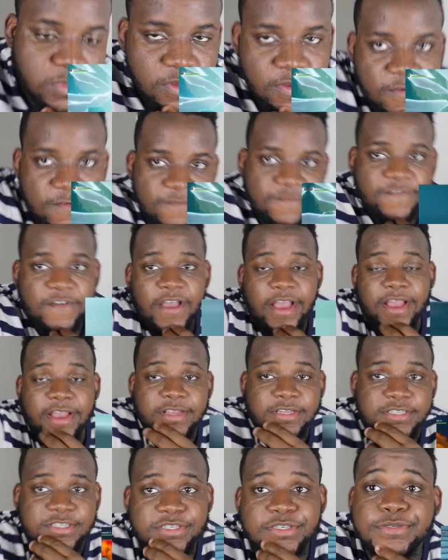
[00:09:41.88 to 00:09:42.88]
If you love
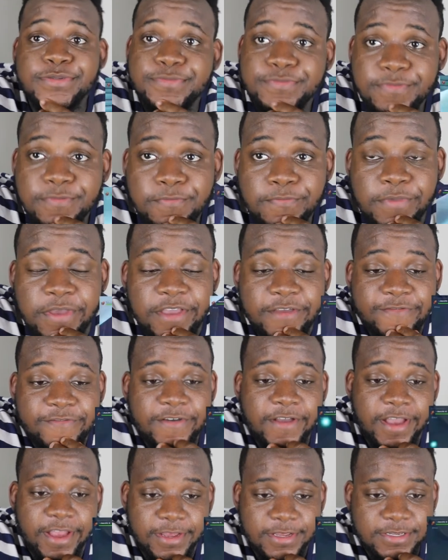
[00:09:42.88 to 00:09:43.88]
doing it, then go for
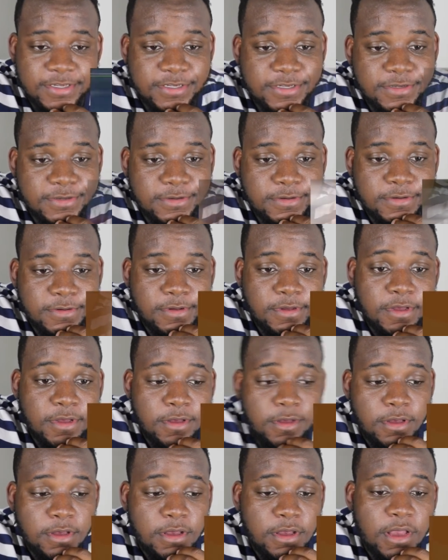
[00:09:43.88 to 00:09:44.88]
it. Anyways,
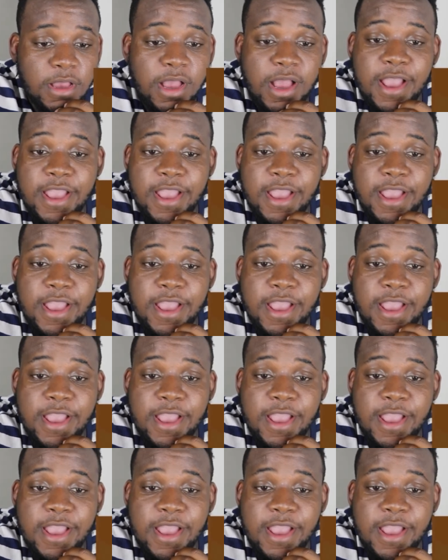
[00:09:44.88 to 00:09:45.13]
here's the clip.